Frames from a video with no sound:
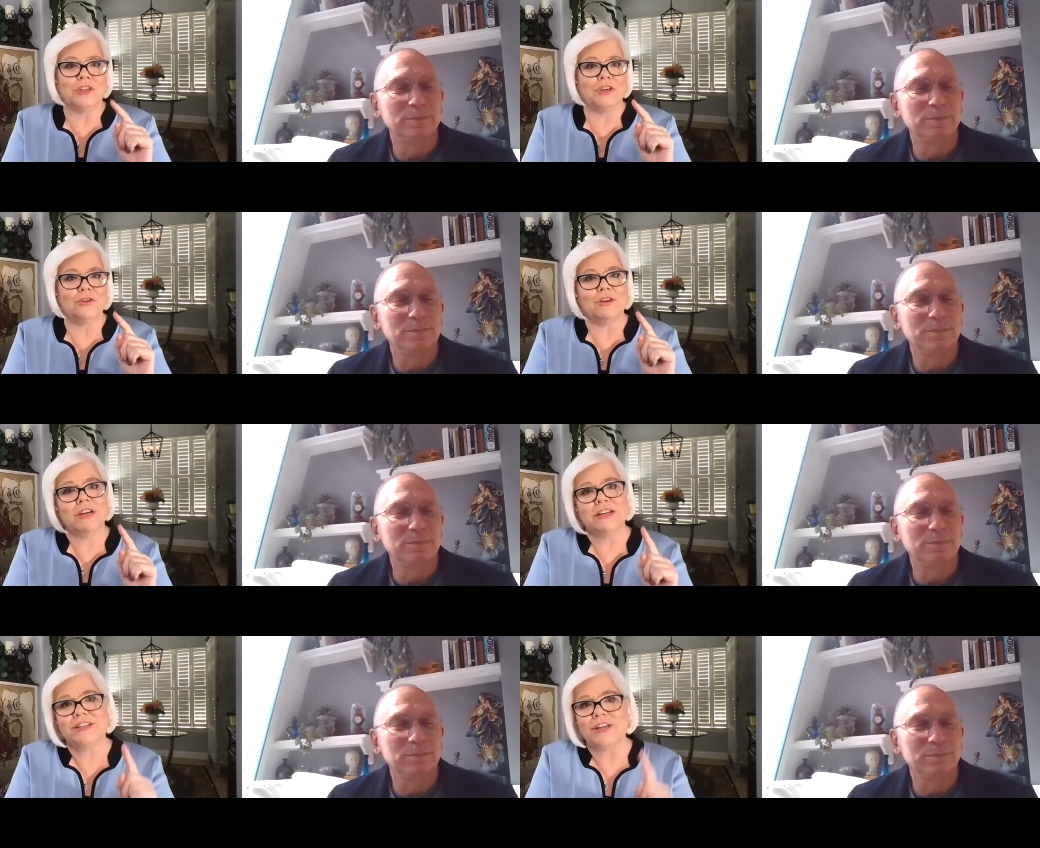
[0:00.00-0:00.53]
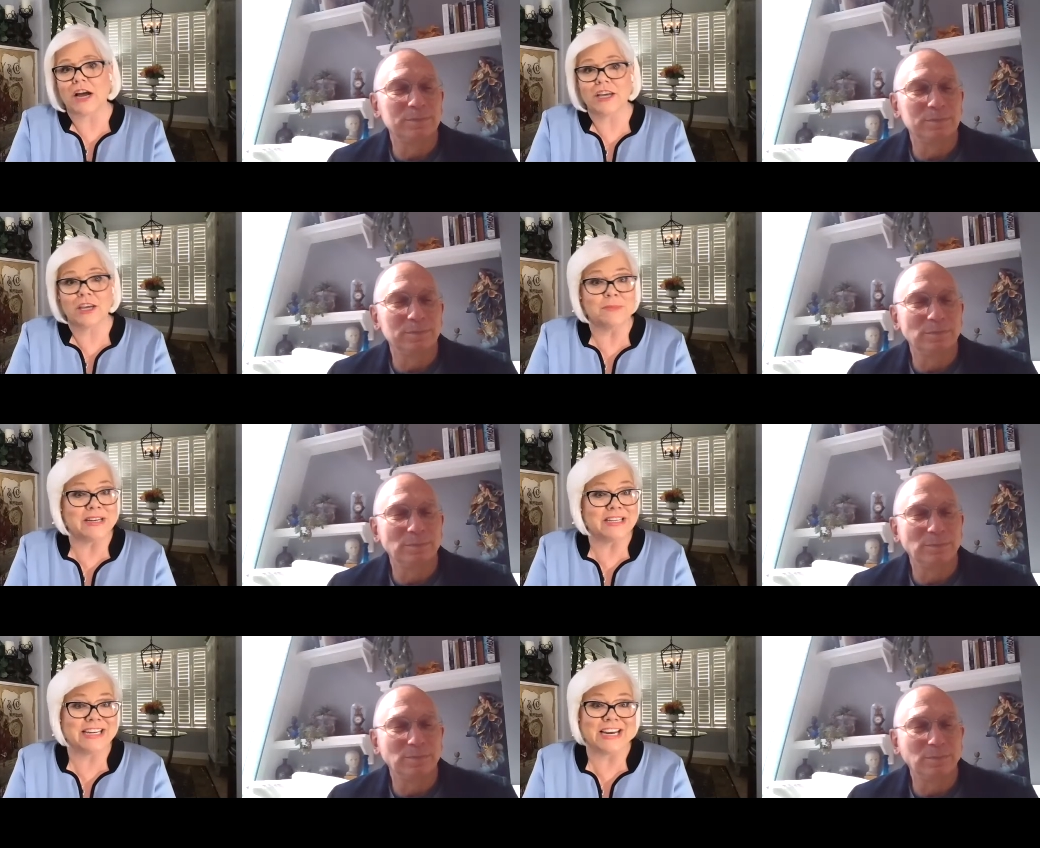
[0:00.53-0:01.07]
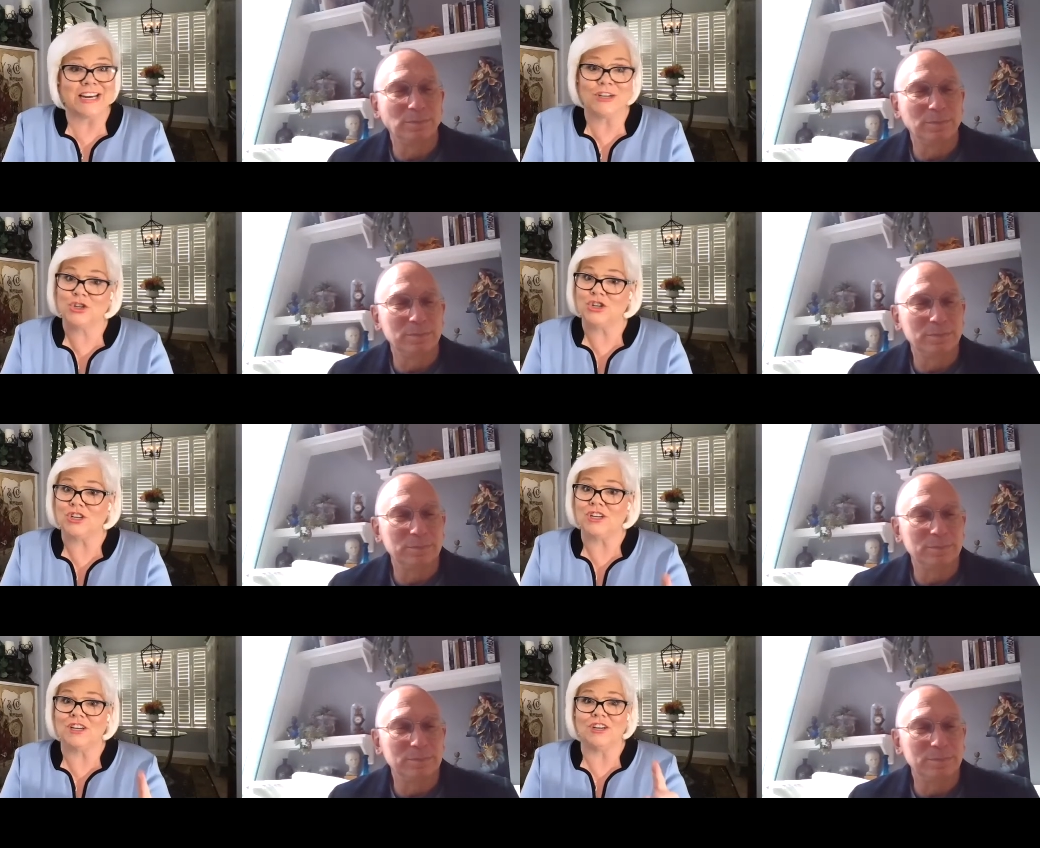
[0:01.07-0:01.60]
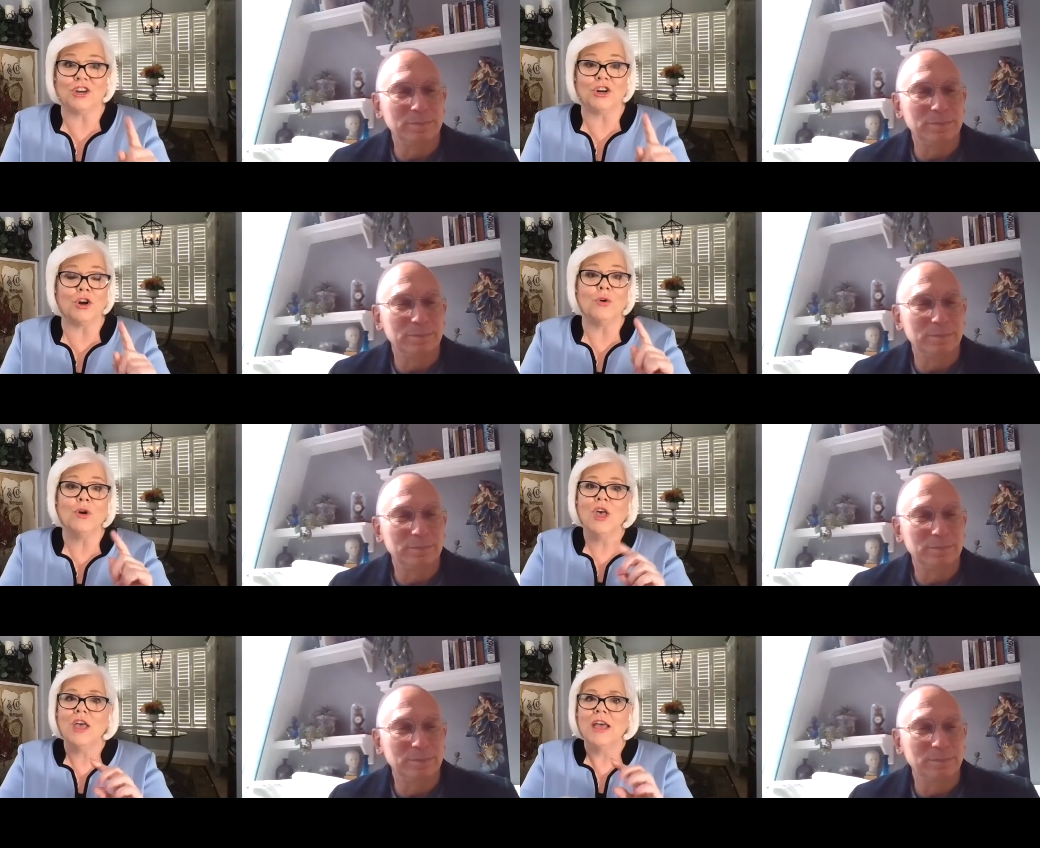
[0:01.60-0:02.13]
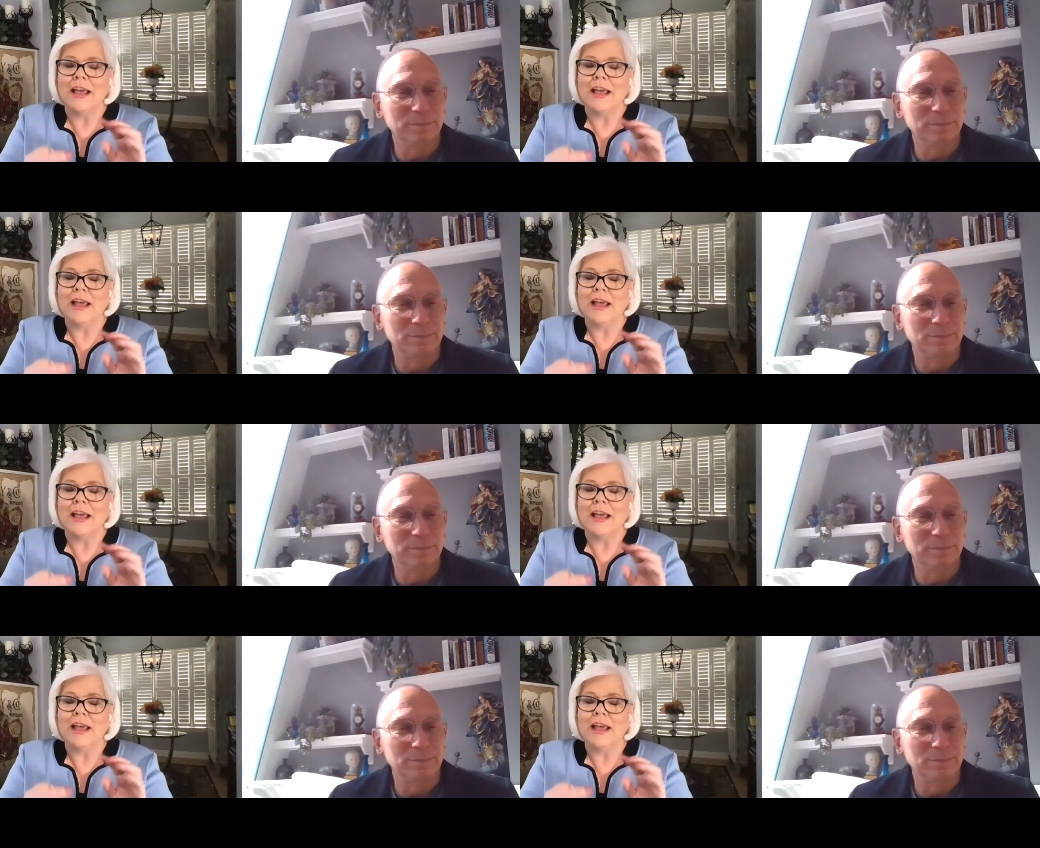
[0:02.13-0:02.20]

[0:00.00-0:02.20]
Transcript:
Speaker 1: whether you need documentation, you know,